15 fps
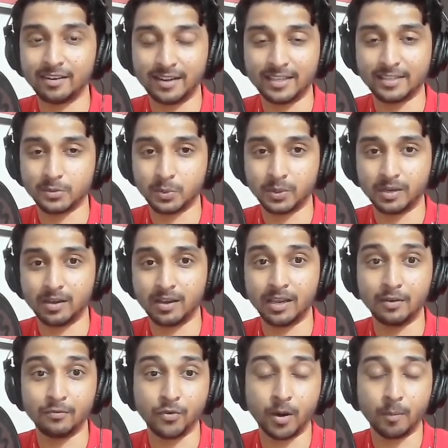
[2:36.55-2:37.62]
race winner
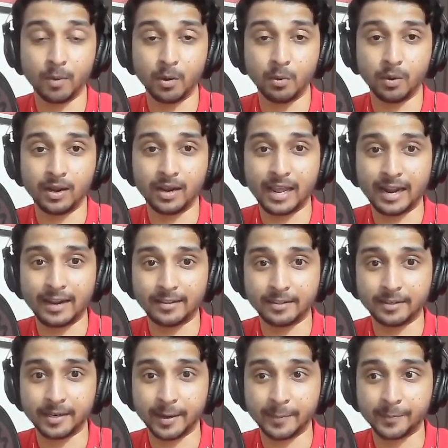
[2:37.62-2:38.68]
in Formula One at the
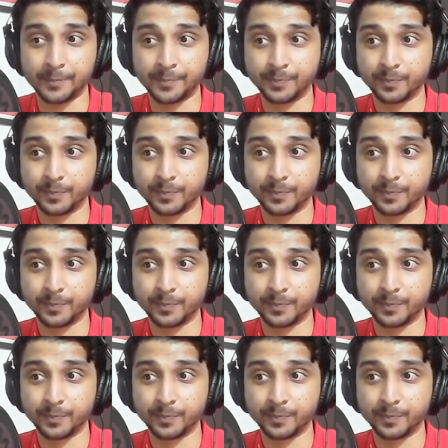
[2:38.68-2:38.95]
time.